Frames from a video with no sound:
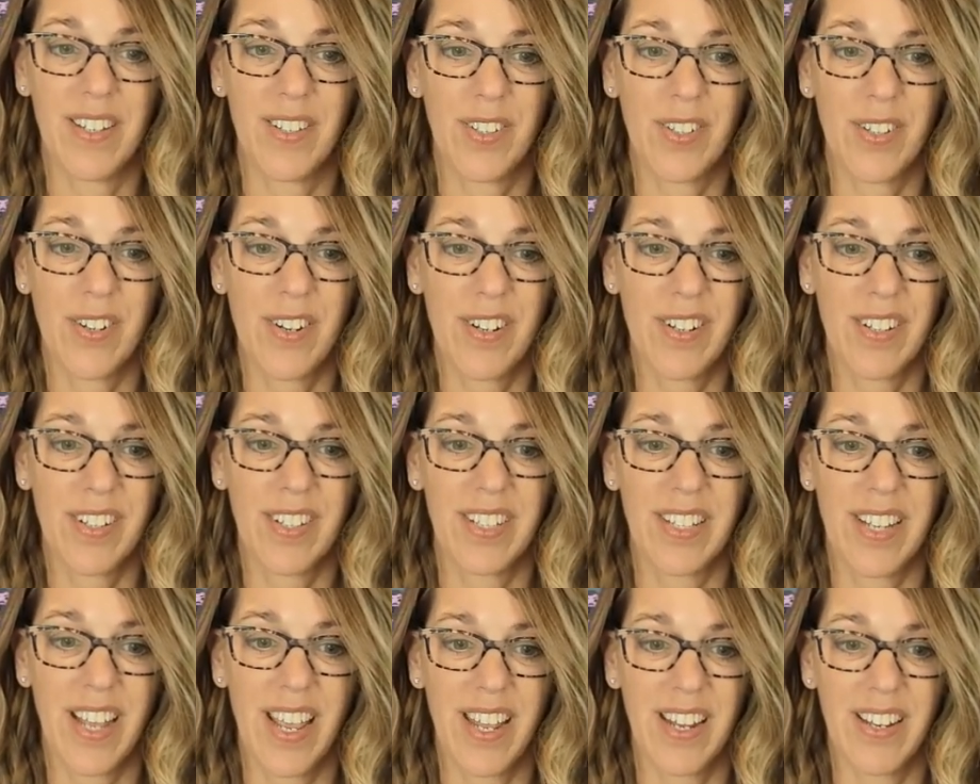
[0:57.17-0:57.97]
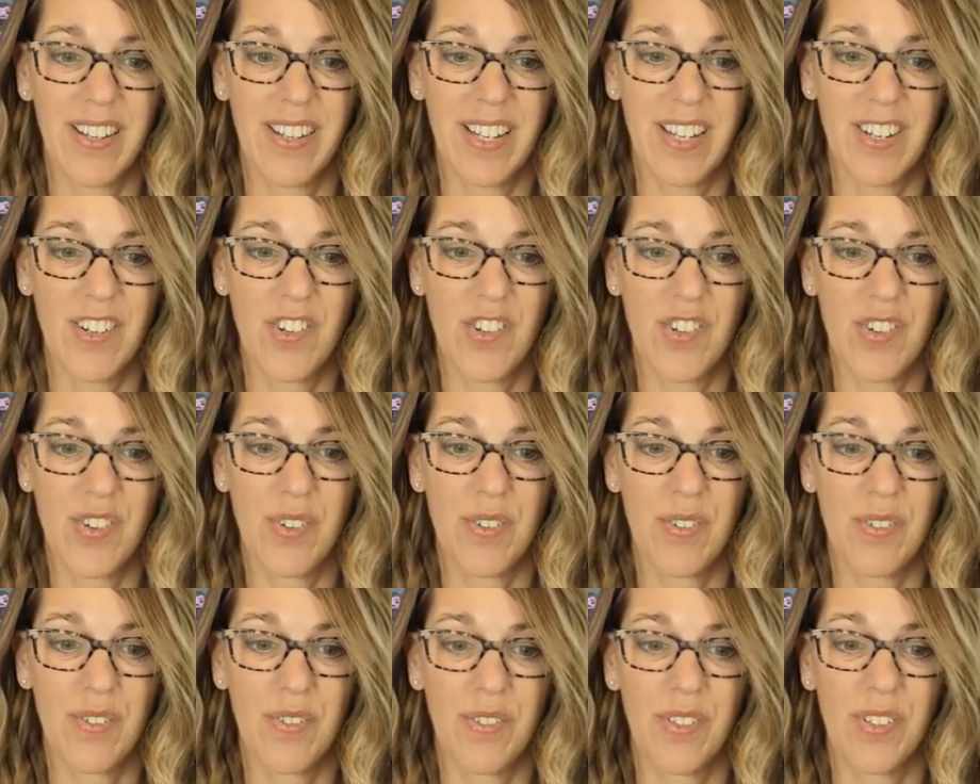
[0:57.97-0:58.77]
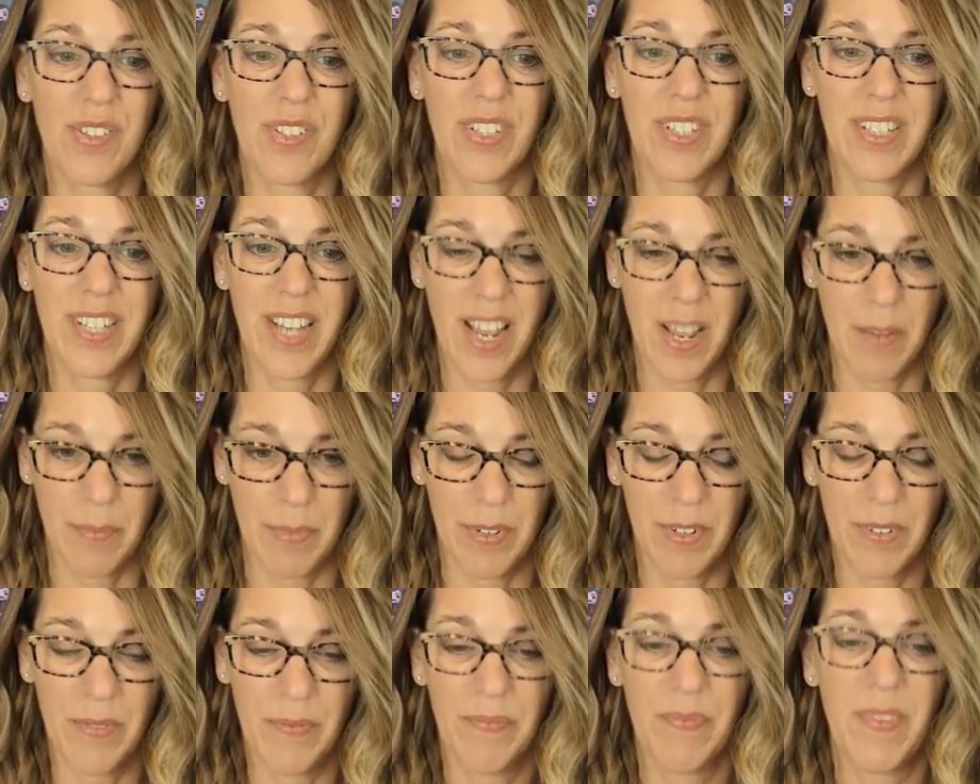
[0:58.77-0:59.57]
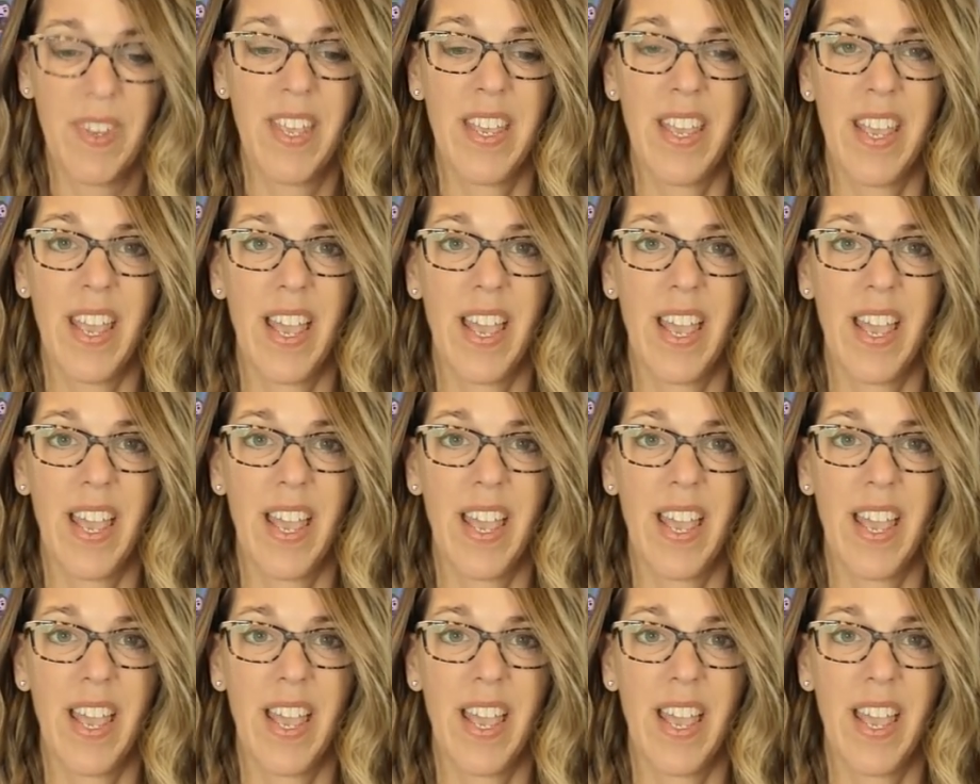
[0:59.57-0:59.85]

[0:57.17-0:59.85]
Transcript: Insert and then choose Table.